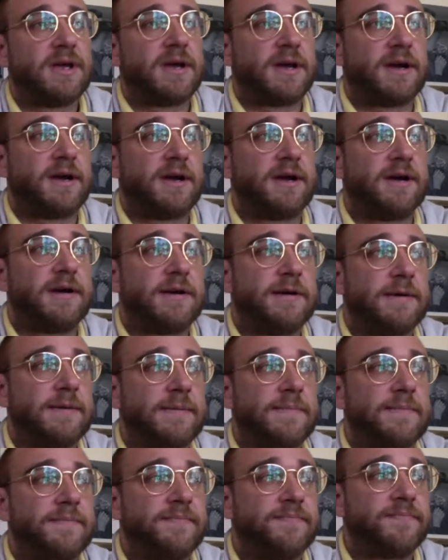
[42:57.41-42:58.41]

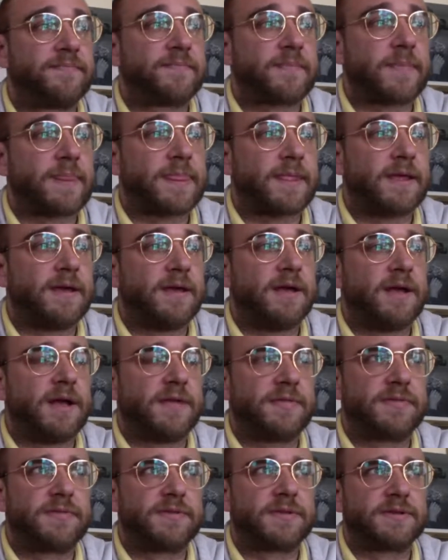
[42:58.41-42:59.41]

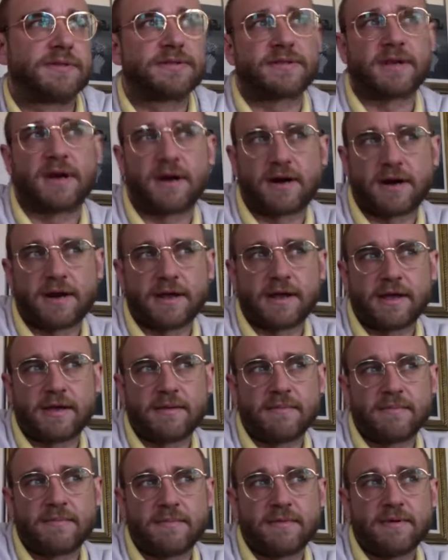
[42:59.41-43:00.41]
At the
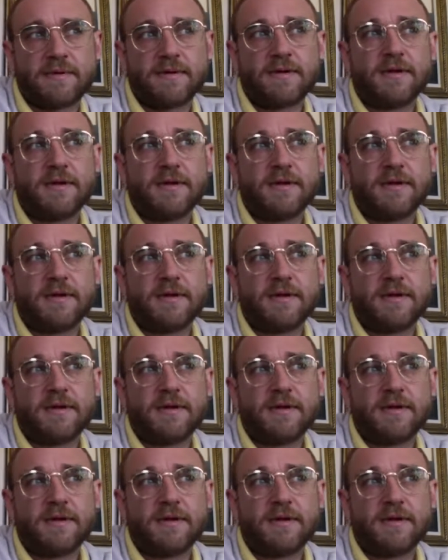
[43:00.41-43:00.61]
time,